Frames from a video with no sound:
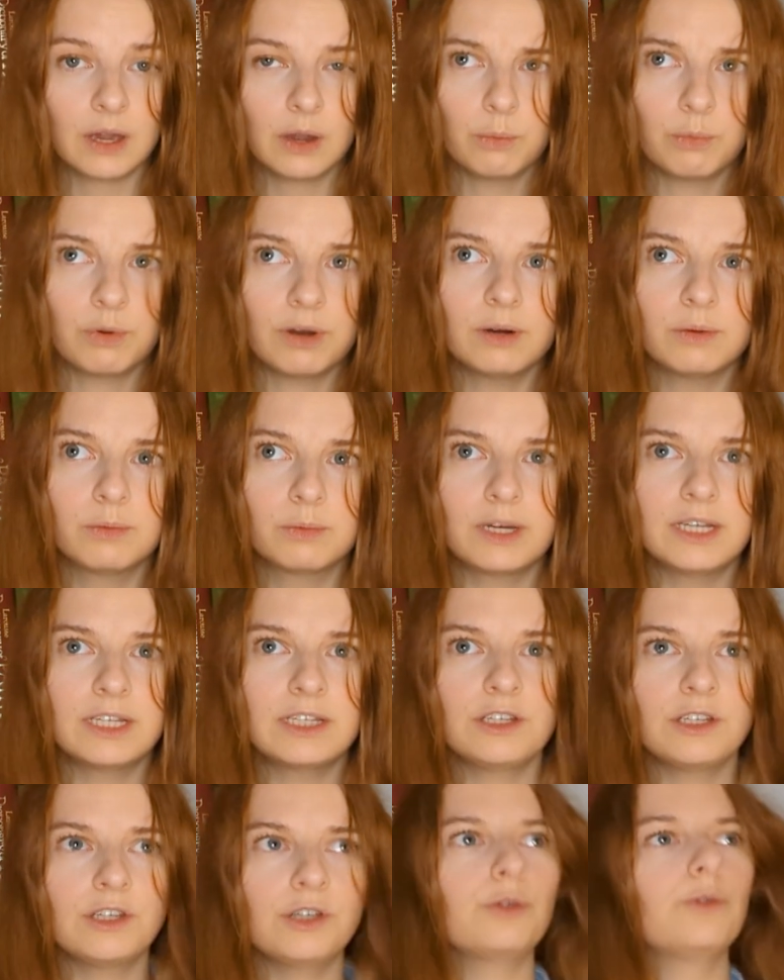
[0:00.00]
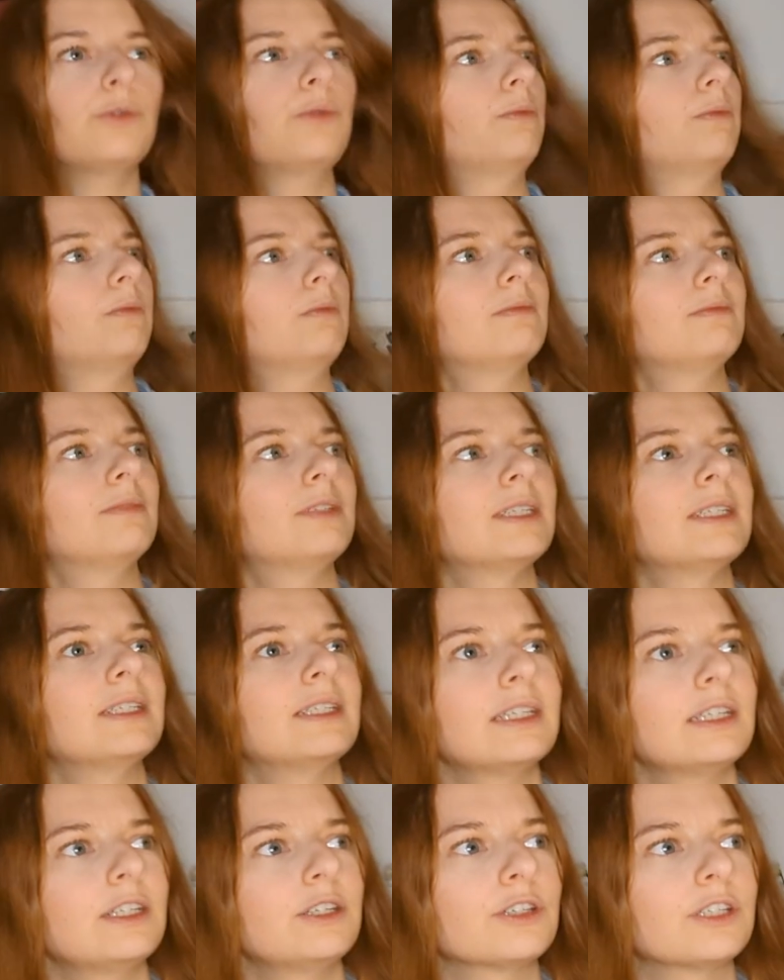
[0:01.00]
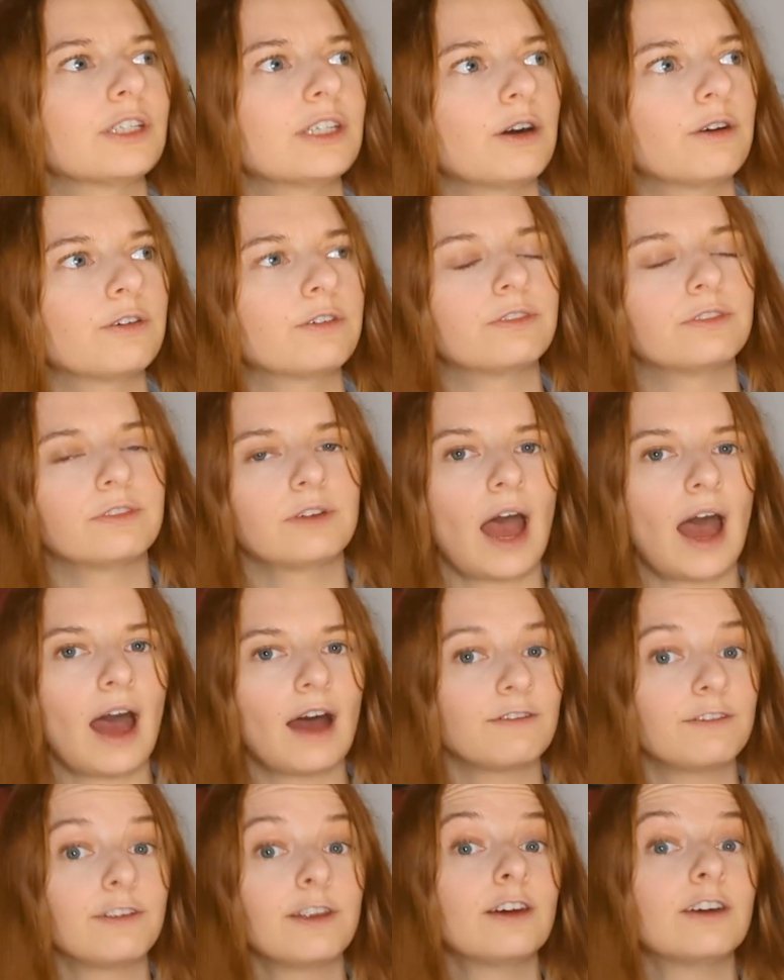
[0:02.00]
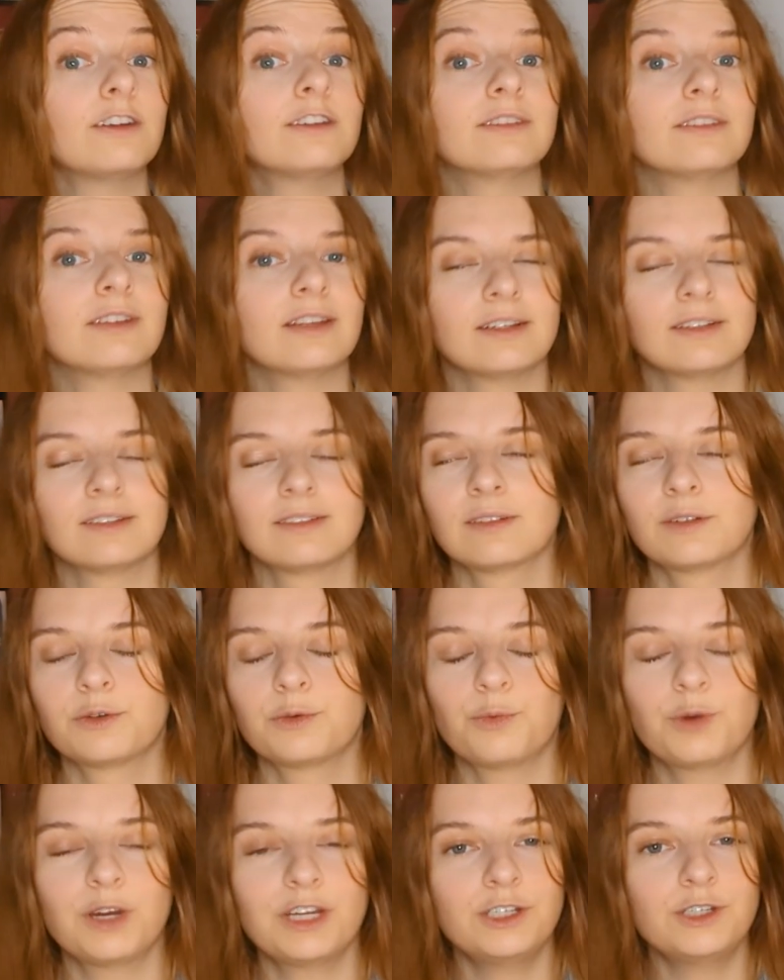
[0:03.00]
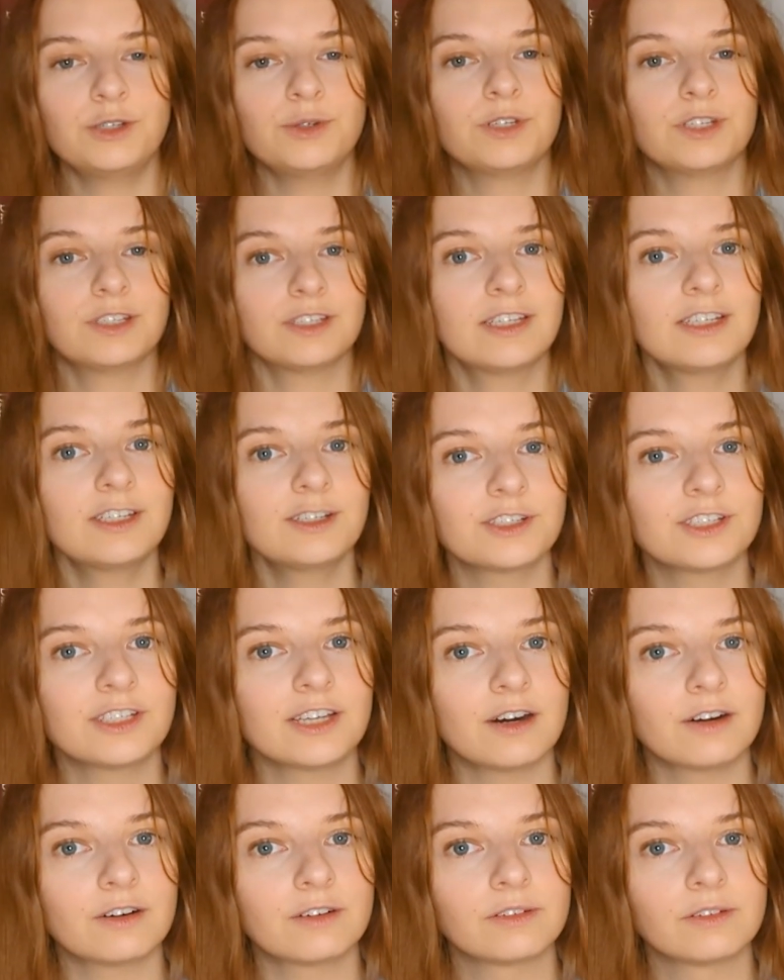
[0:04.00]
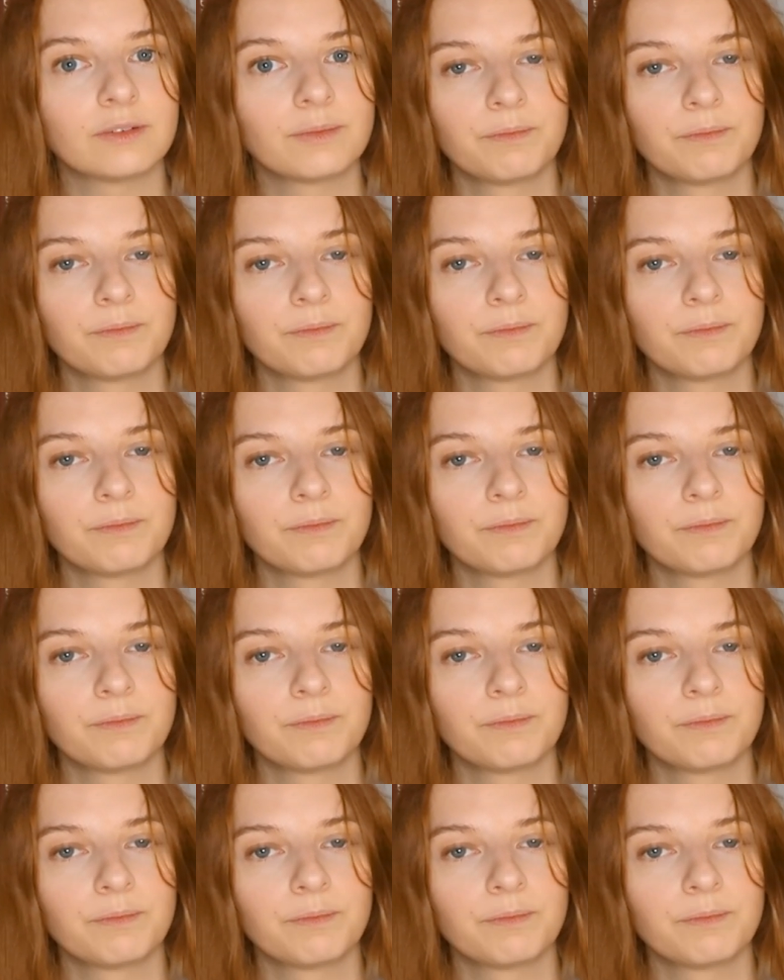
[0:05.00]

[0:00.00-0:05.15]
Well, when do you consider yourself have learnt? When do you consider yourself?